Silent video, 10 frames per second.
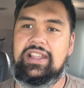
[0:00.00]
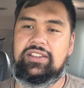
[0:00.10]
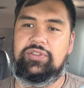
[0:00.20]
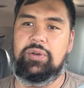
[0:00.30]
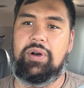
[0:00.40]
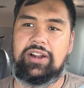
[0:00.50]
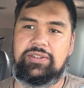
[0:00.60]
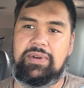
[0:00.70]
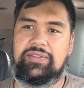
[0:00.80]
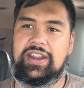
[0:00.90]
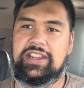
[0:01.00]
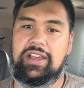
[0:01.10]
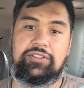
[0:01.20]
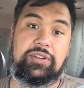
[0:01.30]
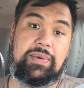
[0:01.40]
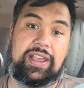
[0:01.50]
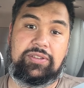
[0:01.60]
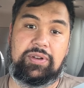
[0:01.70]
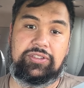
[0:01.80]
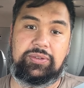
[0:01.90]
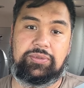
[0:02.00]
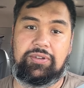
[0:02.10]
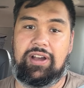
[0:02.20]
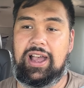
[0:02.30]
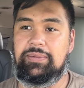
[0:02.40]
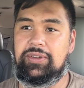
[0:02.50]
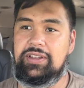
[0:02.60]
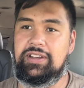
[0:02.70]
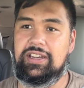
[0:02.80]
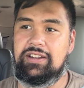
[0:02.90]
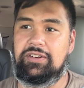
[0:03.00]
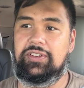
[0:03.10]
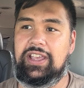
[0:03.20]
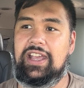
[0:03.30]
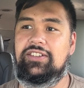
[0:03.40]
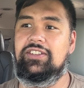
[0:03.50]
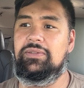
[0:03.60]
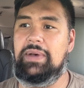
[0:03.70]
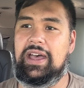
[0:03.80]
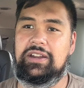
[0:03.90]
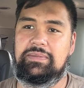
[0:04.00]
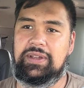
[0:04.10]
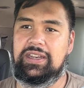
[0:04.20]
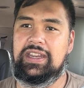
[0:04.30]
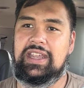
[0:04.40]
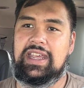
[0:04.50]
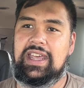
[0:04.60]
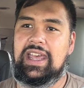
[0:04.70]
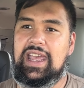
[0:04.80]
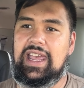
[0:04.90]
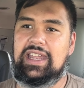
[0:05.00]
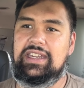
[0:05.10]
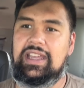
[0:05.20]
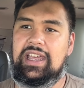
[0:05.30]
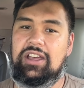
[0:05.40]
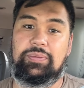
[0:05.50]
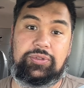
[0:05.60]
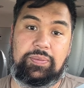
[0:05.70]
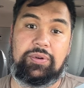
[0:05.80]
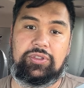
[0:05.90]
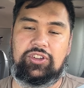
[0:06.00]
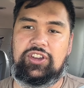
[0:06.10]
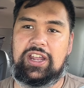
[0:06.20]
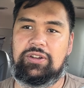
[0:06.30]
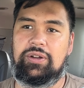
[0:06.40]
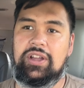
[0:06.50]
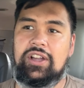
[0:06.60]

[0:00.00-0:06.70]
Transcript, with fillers: If you're watching my videos, you may as well subscribe so you get notifications about them and, and uh, help support the channel.